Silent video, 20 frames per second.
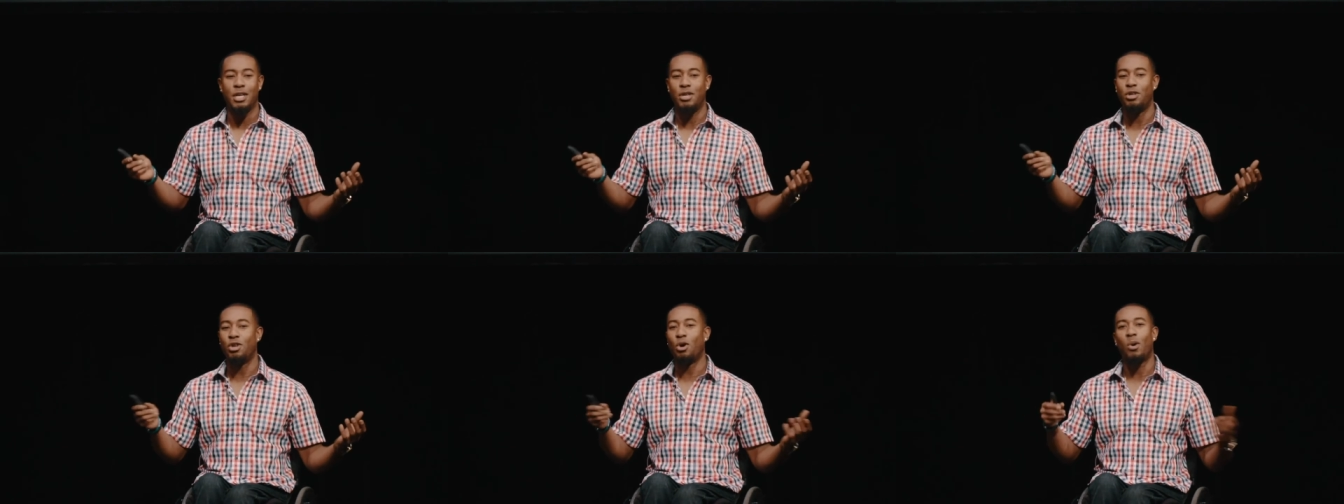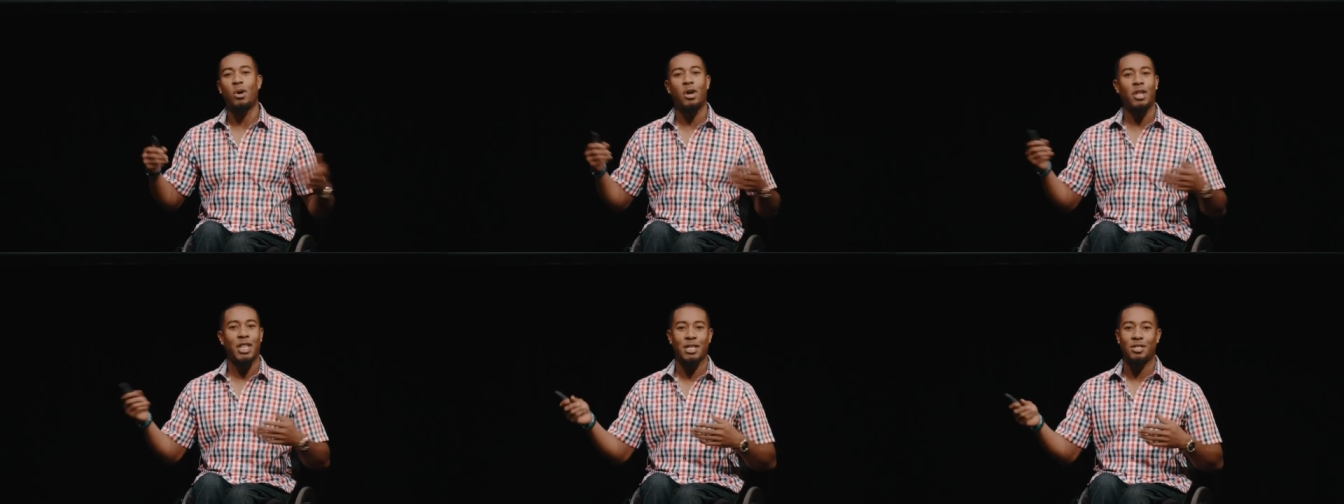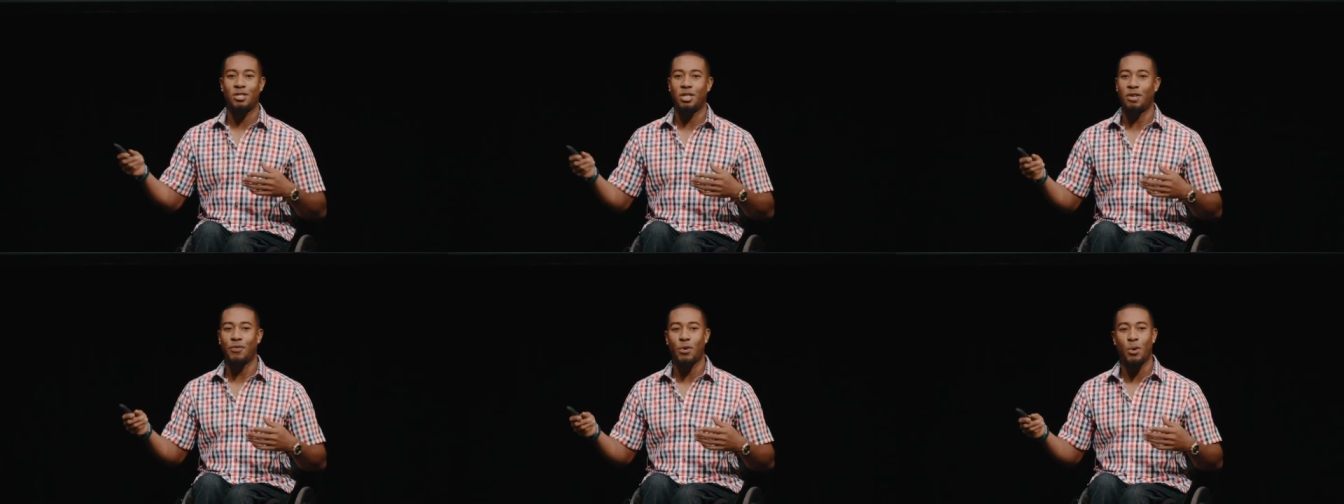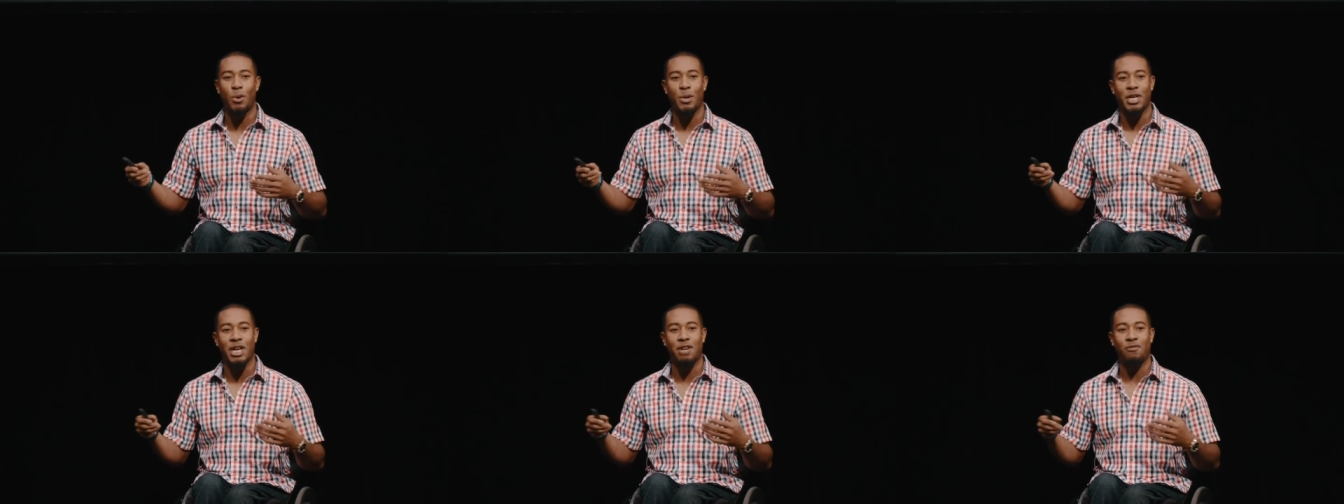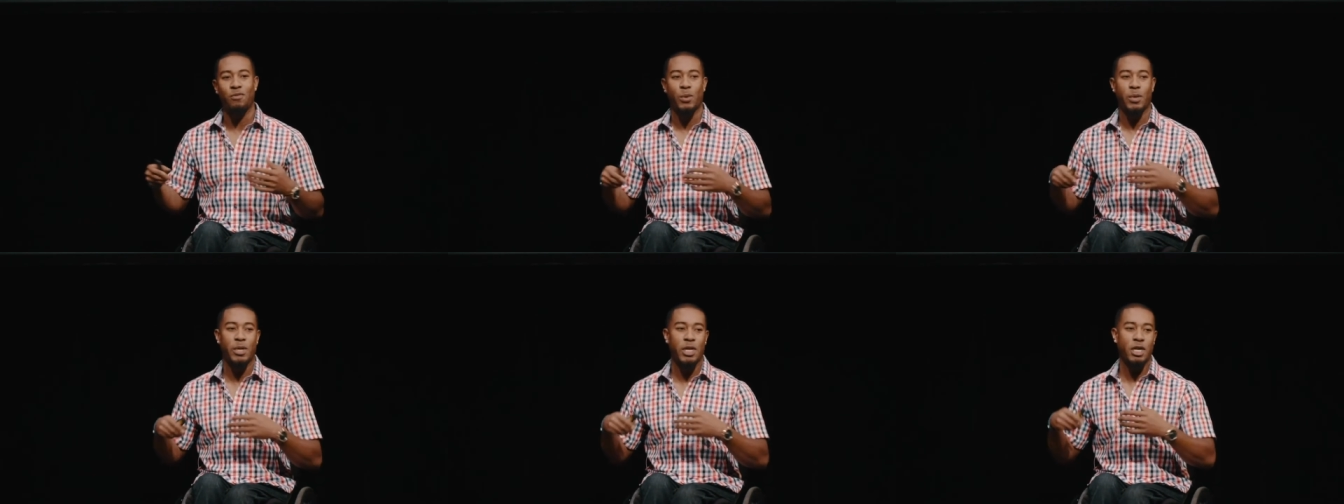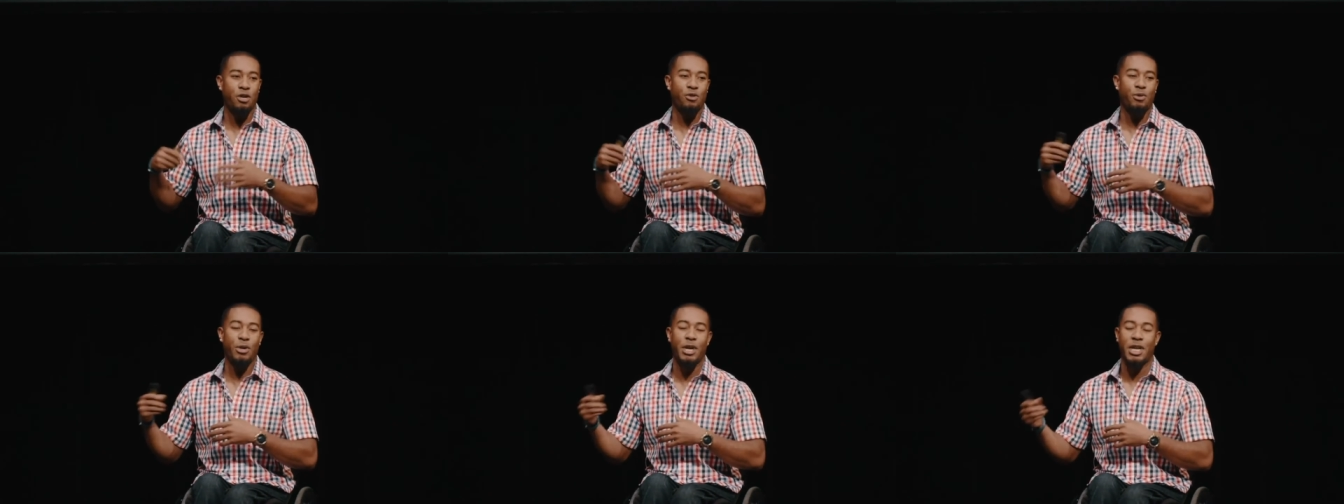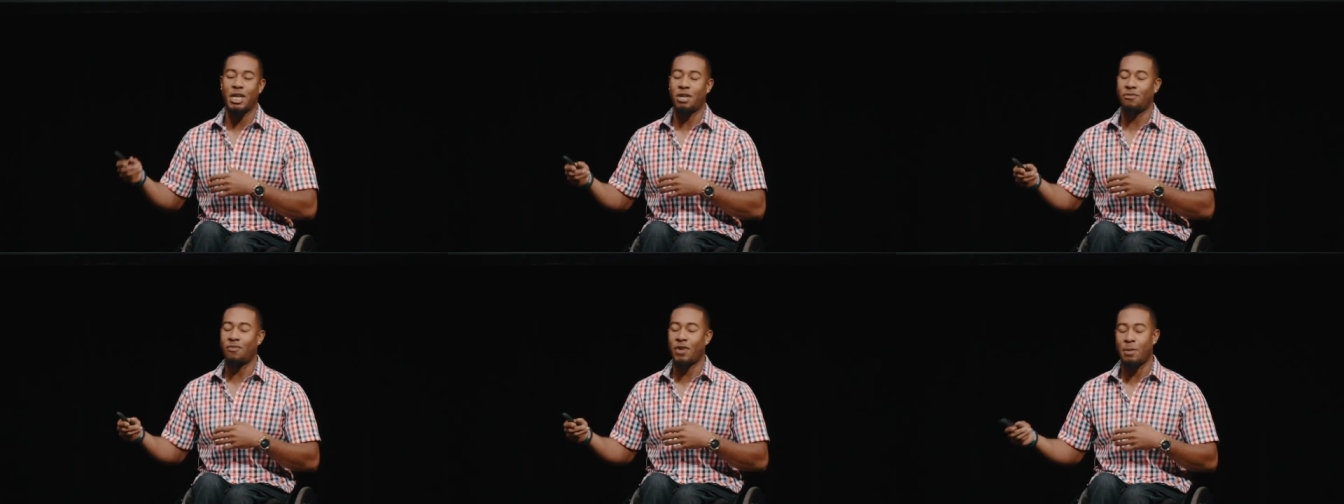you don't want all that stuff going everywhere and
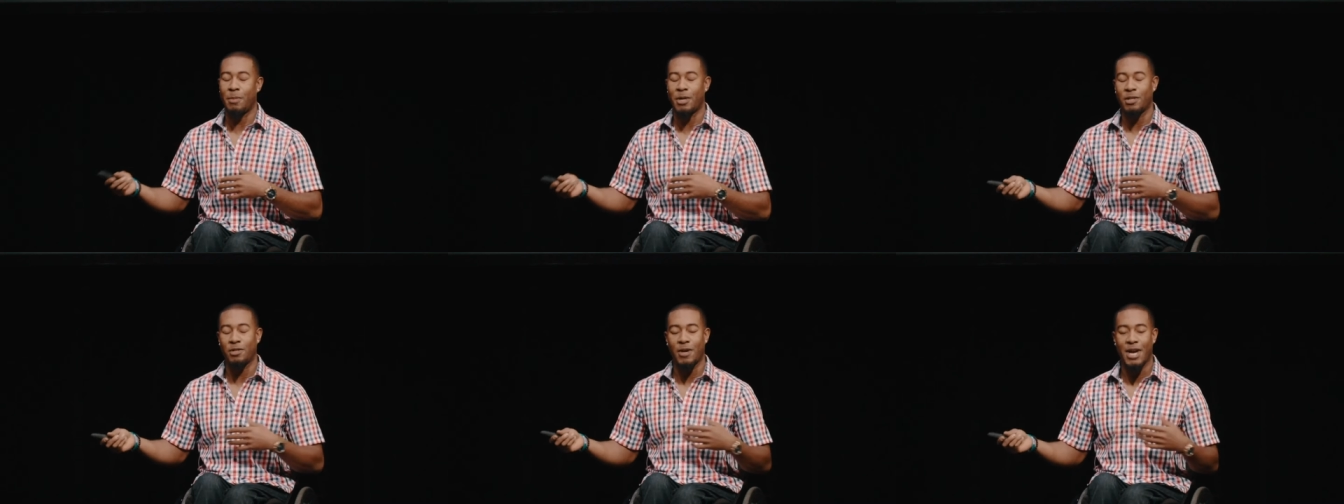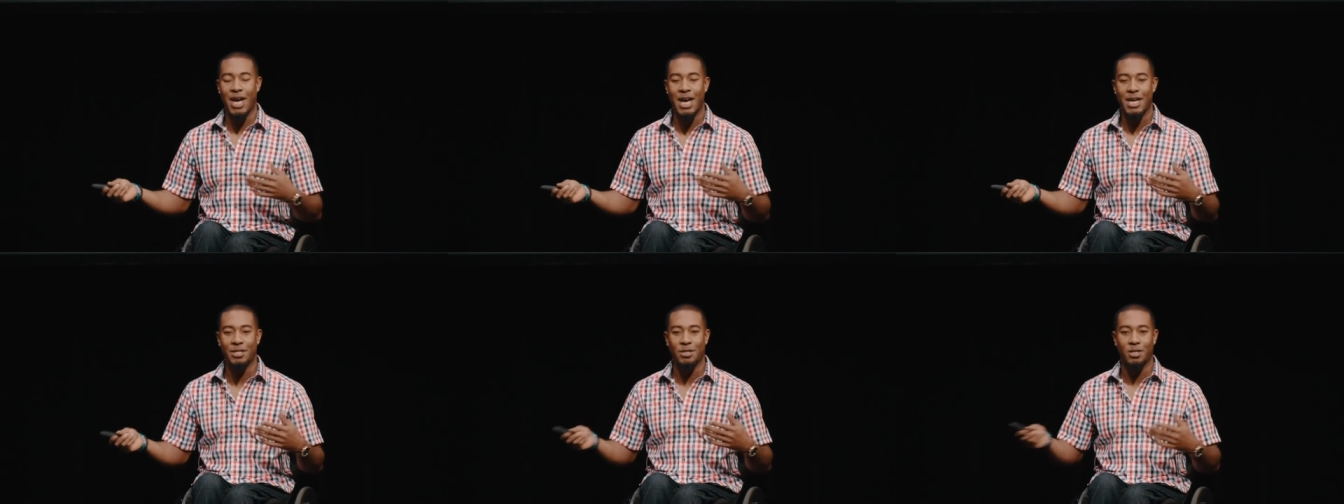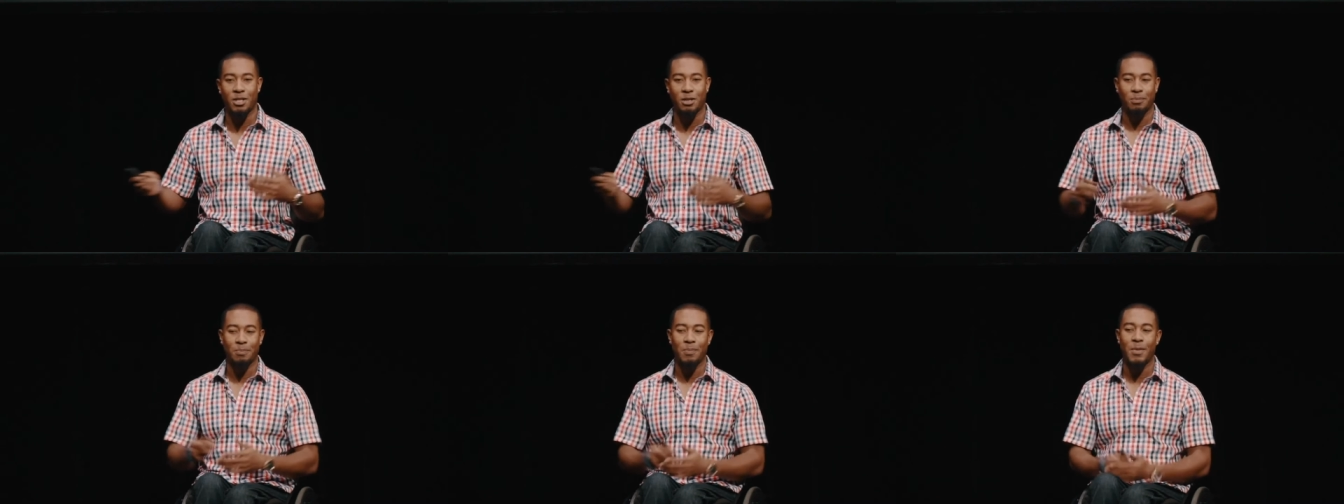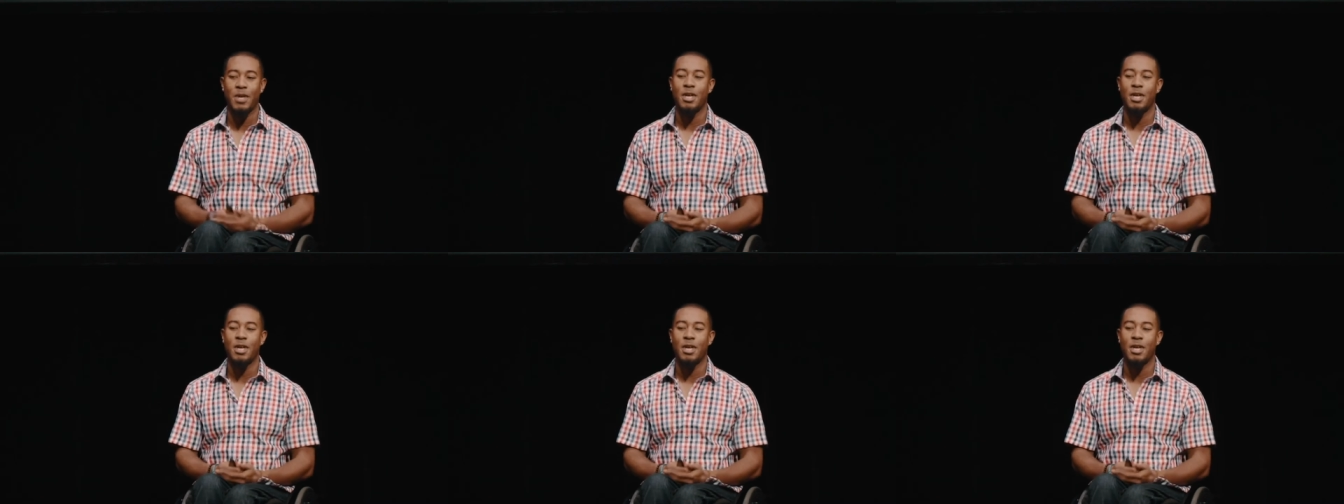creating environmental hazard.